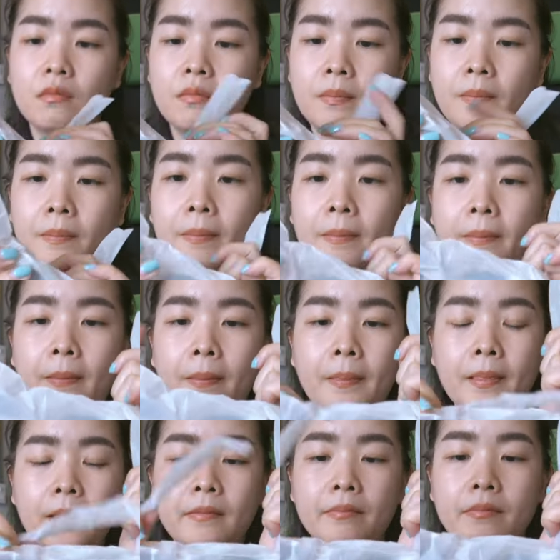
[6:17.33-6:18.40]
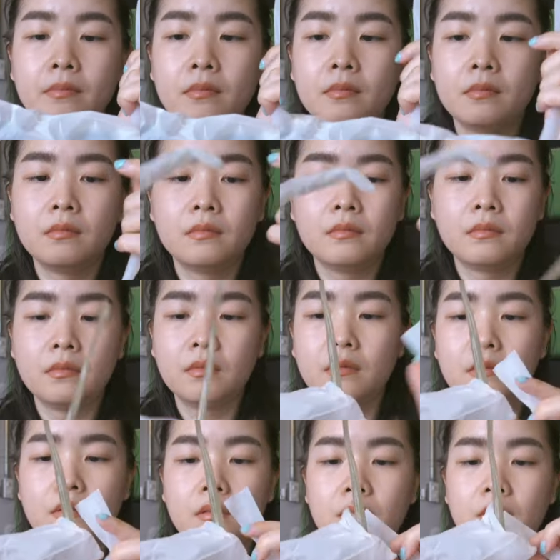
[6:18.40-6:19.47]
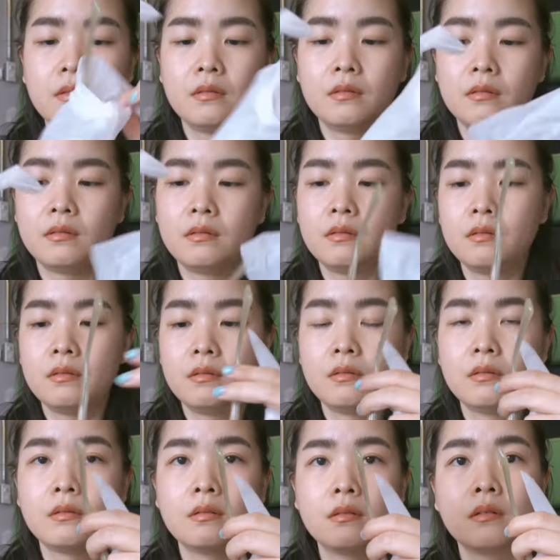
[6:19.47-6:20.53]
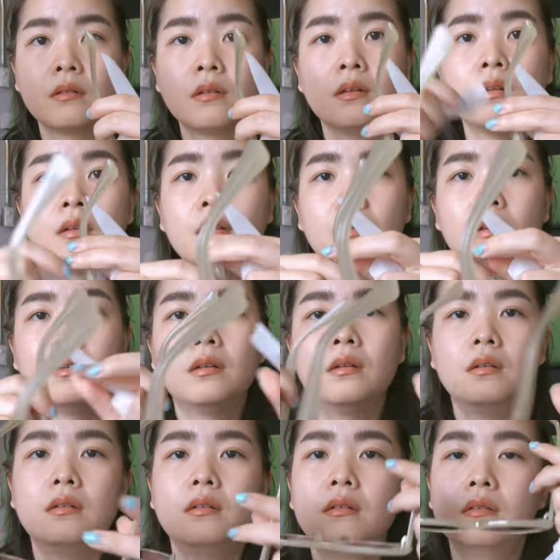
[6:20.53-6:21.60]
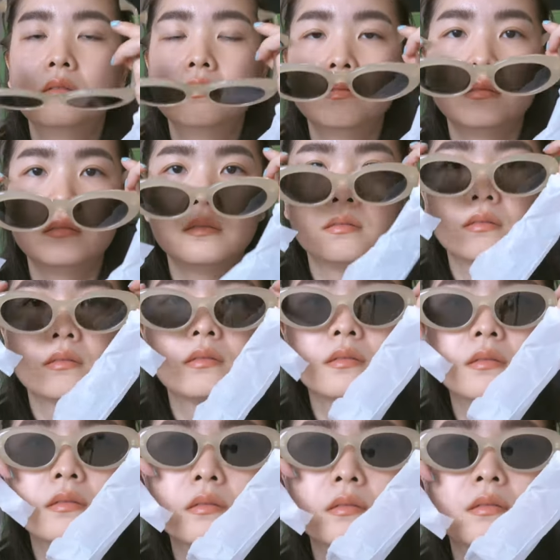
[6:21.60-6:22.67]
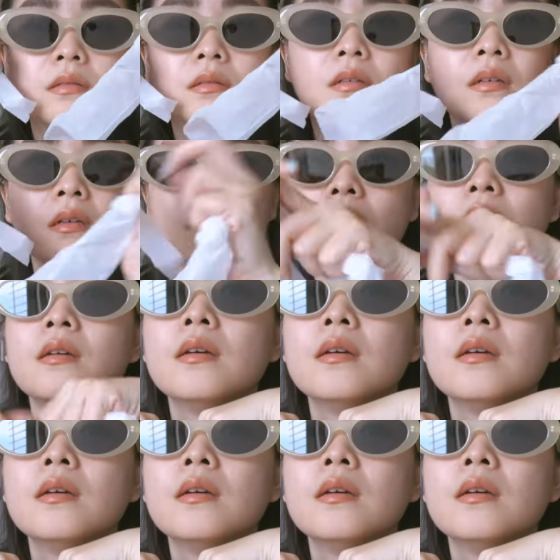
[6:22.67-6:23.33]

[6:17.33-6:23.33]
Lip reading: (no one is talking)